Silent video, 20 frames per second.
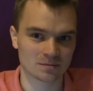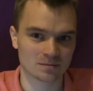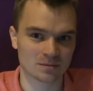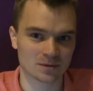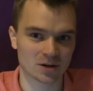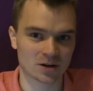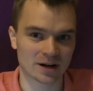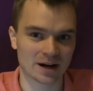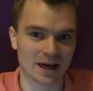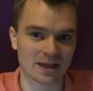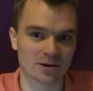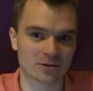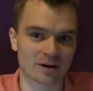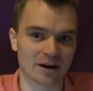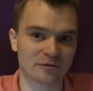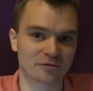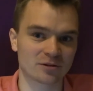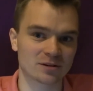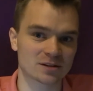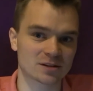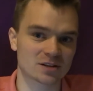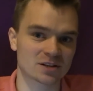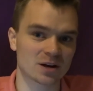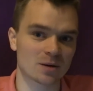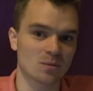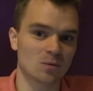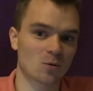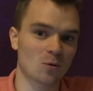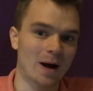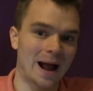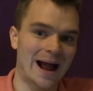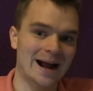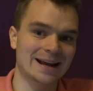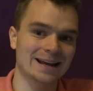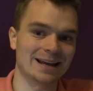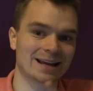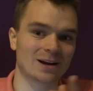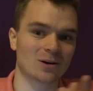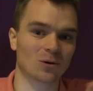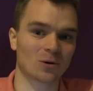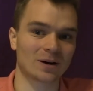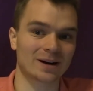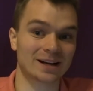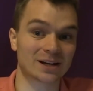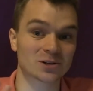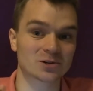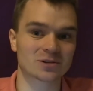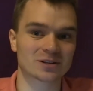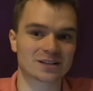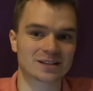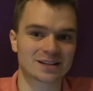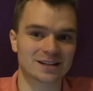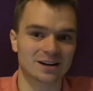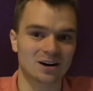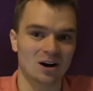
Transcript: You can either reference some wacky or interesting